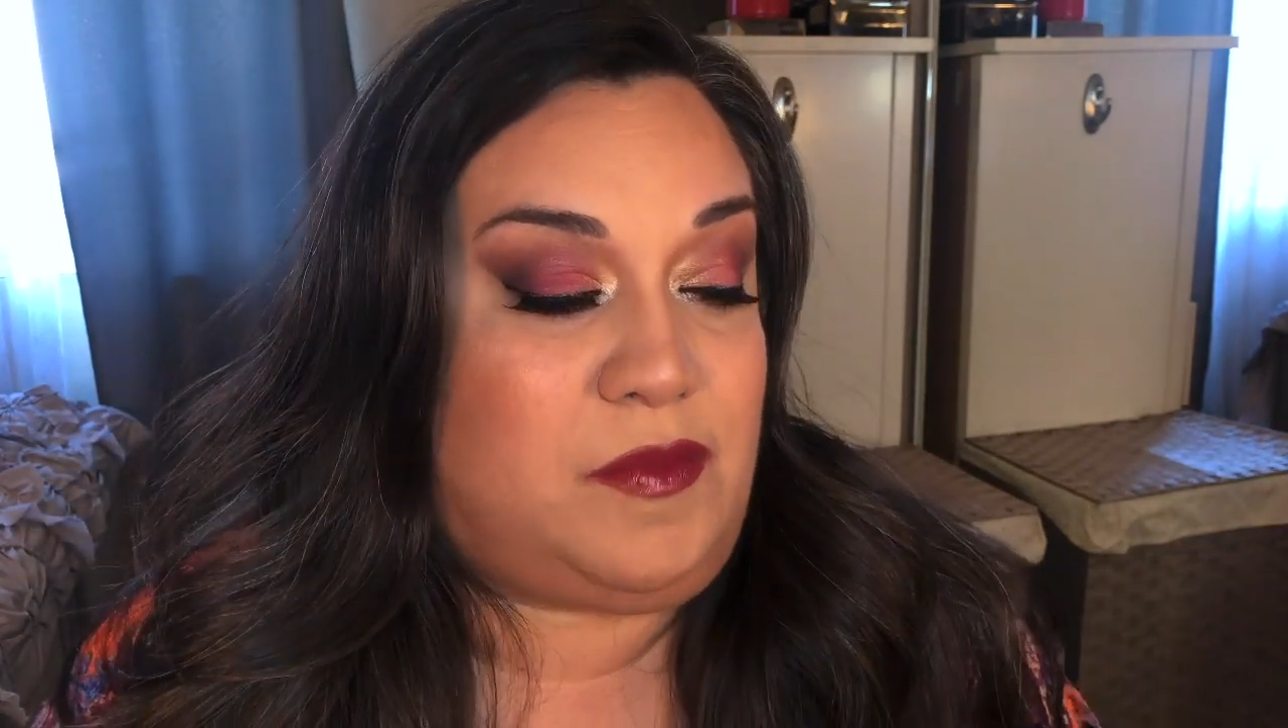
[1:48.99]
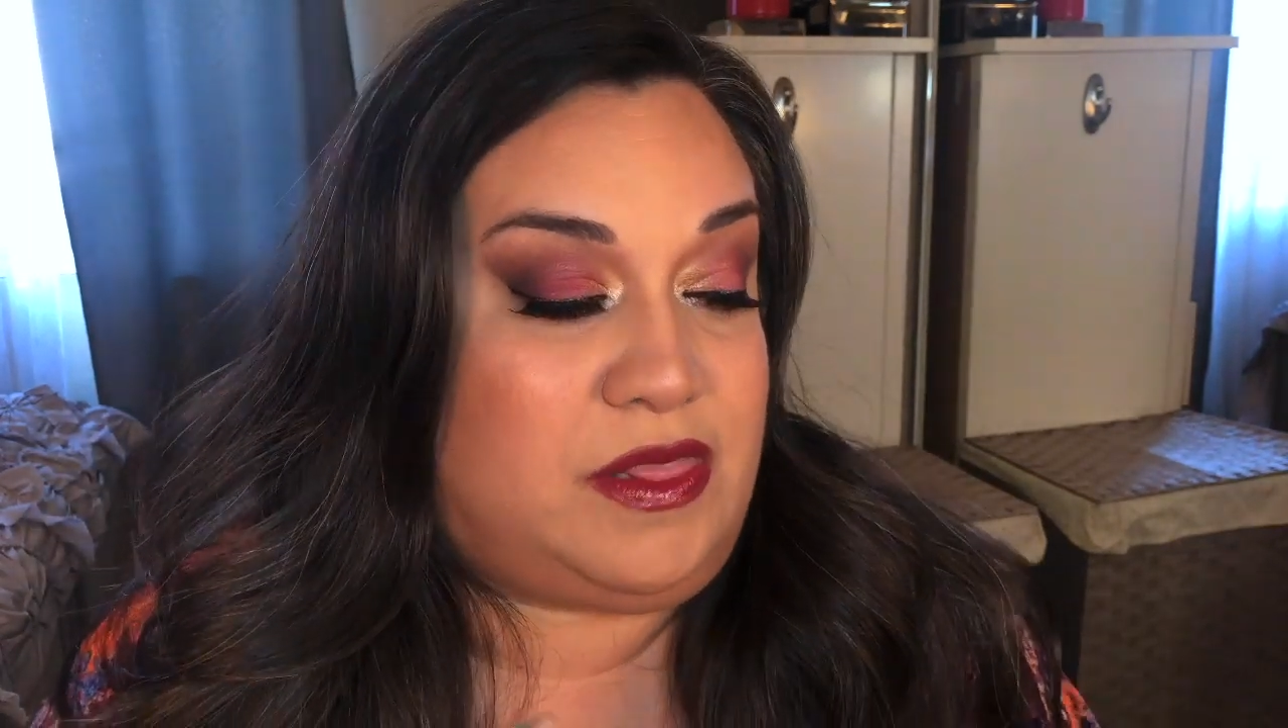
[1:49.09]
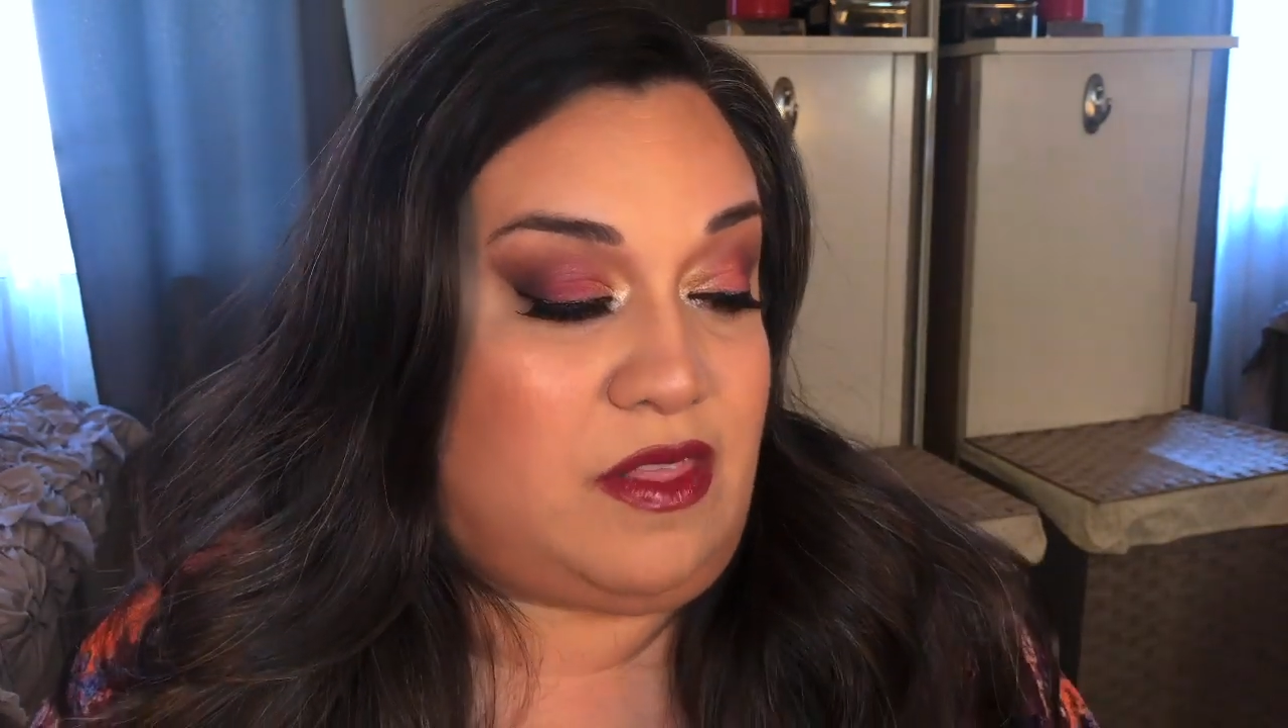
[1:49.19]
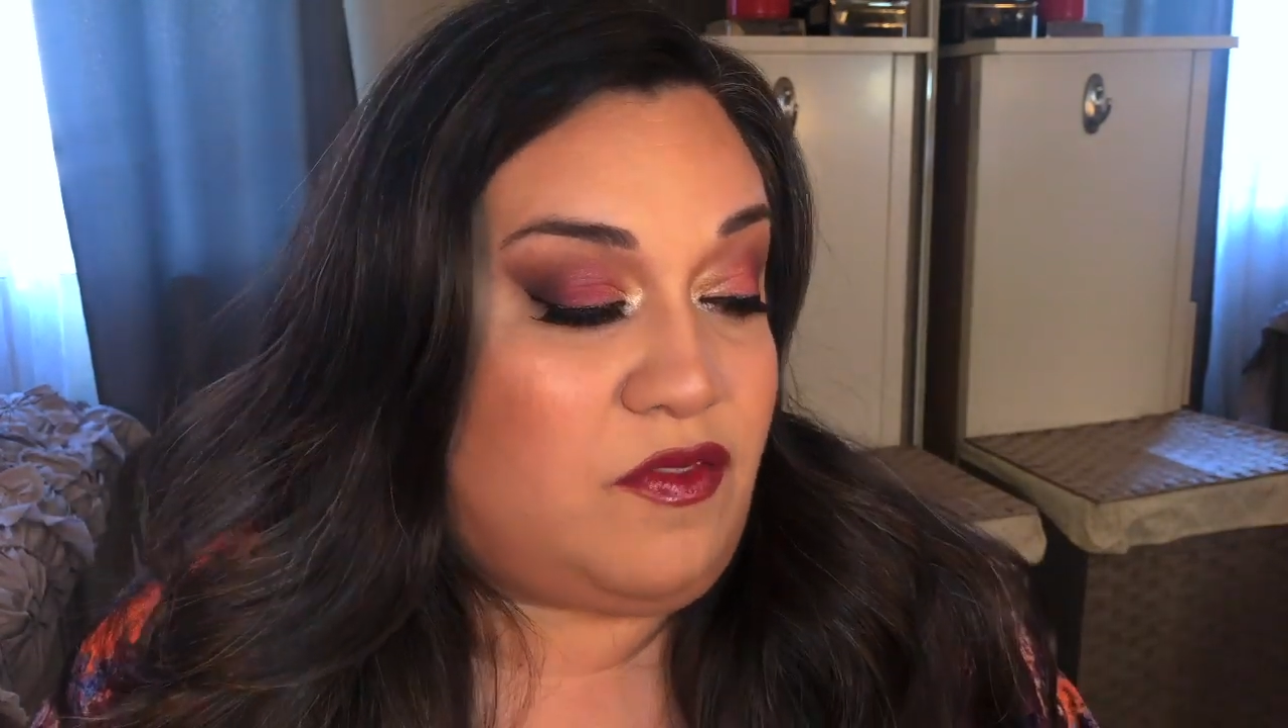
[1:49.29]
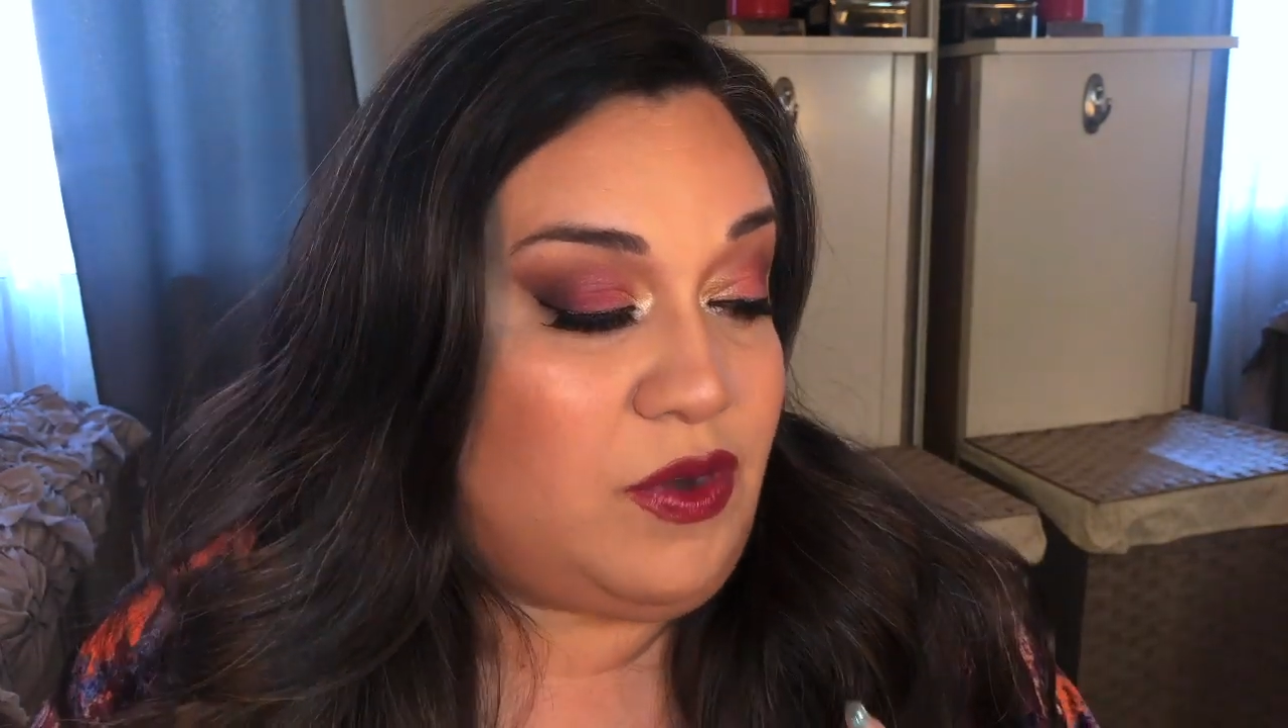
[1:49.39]
in
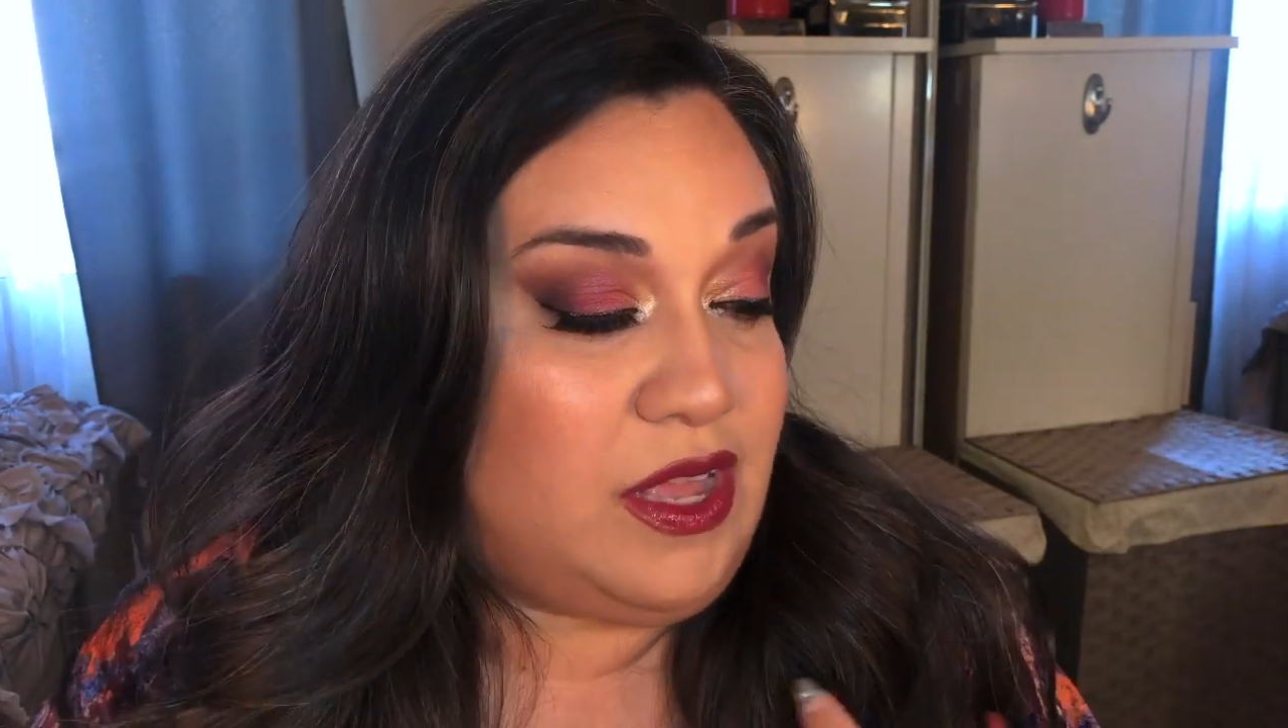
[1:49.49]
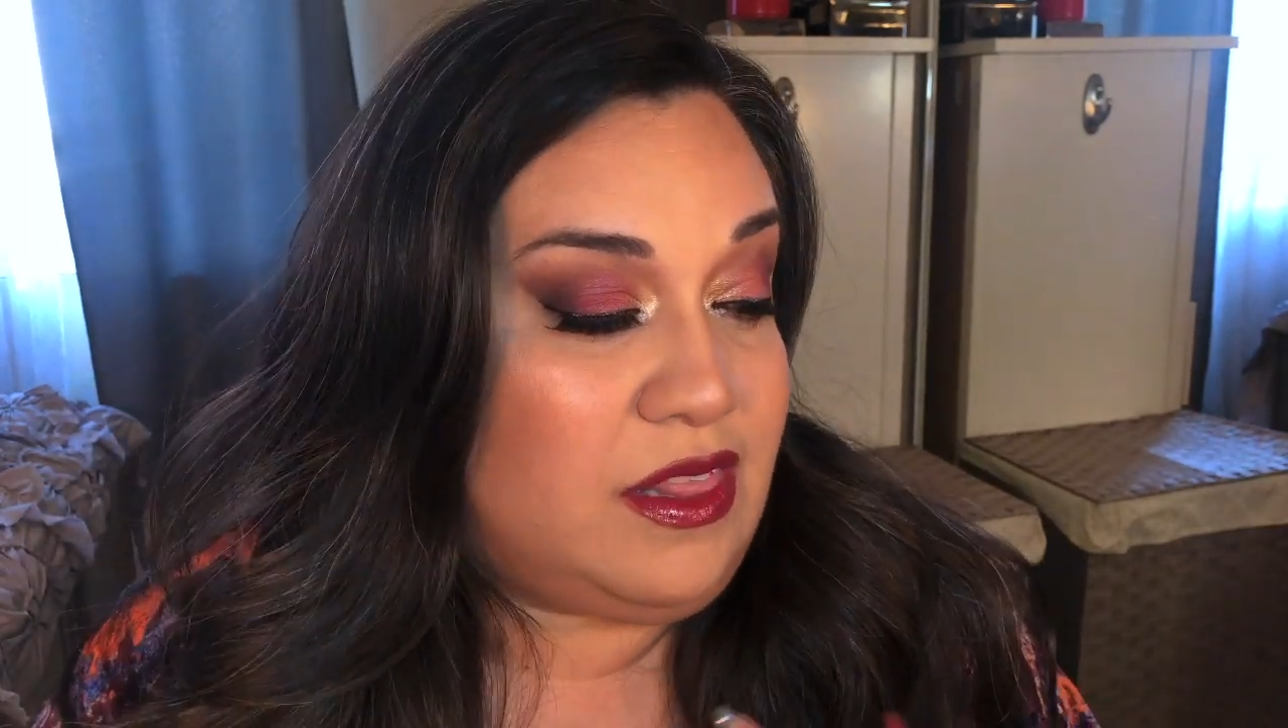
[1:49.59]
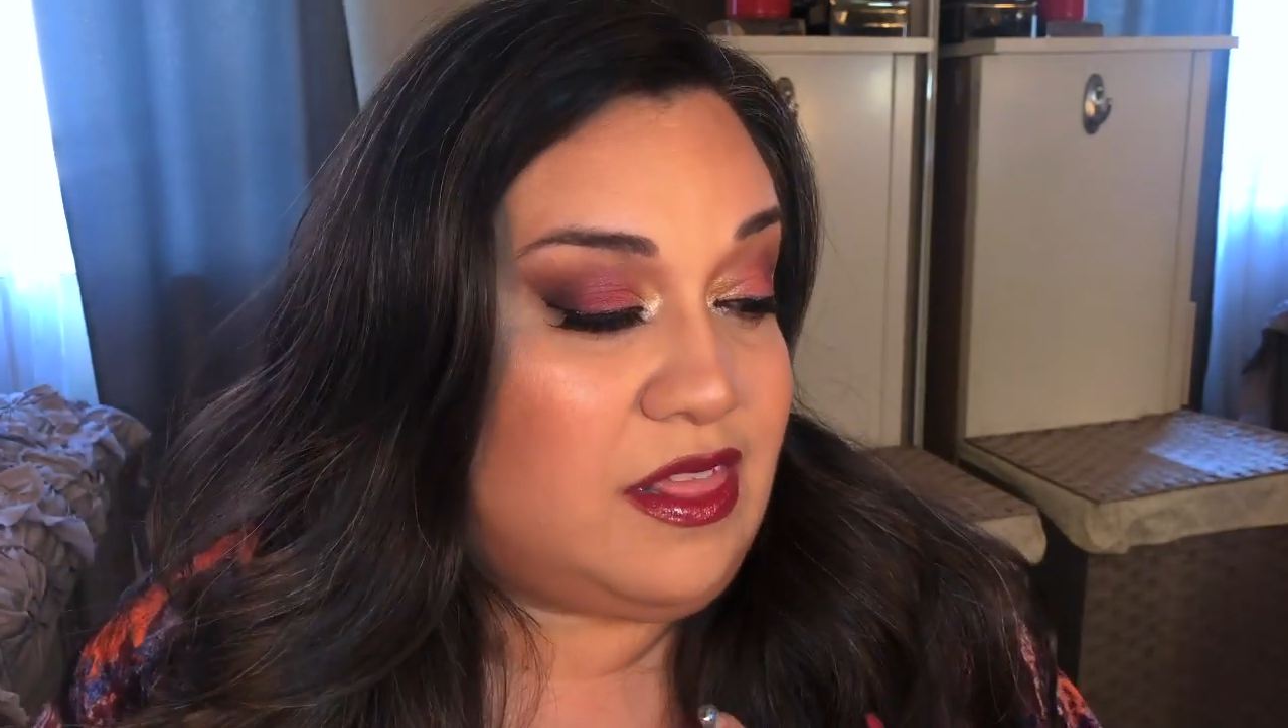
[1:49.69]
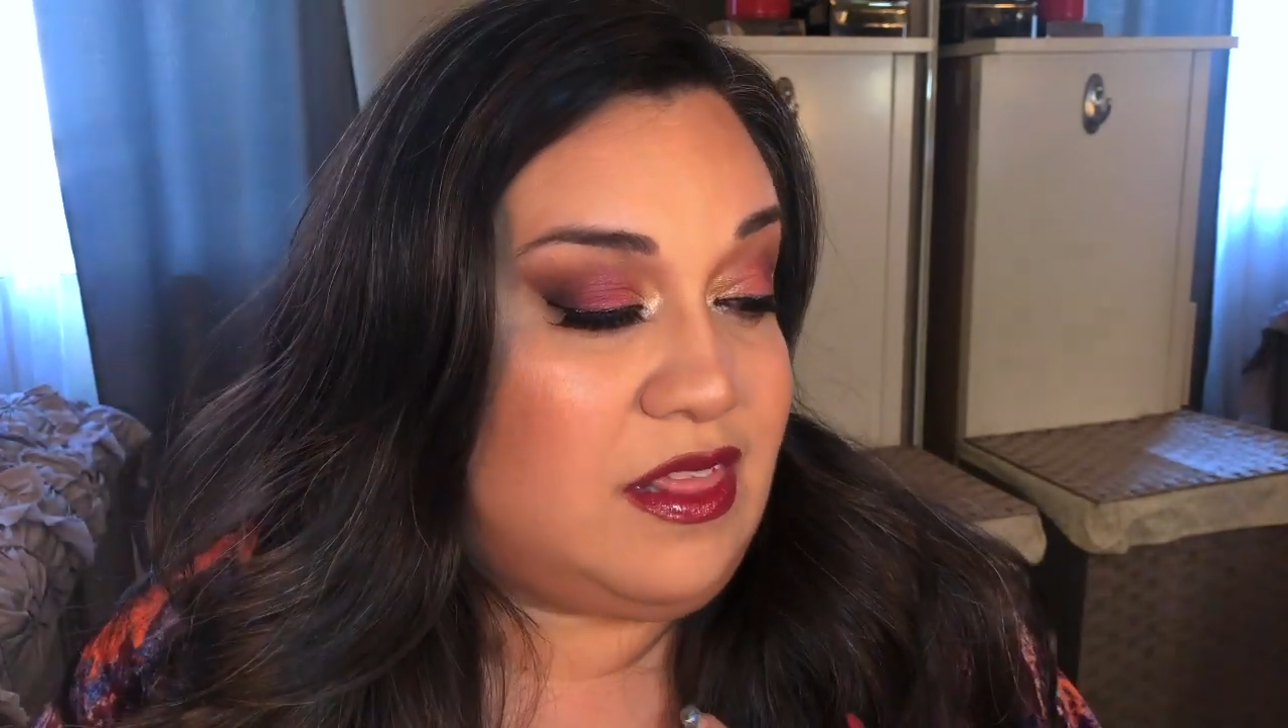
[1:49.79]
love with.